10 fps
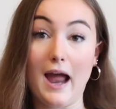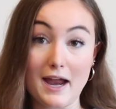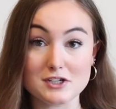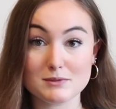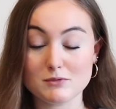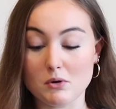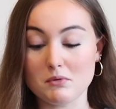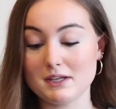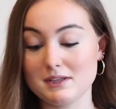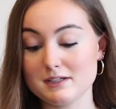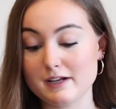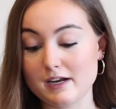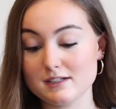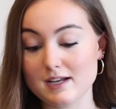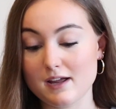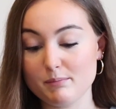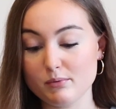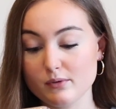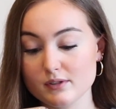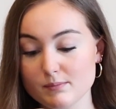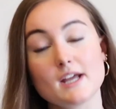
I just don't like these kind of style pools.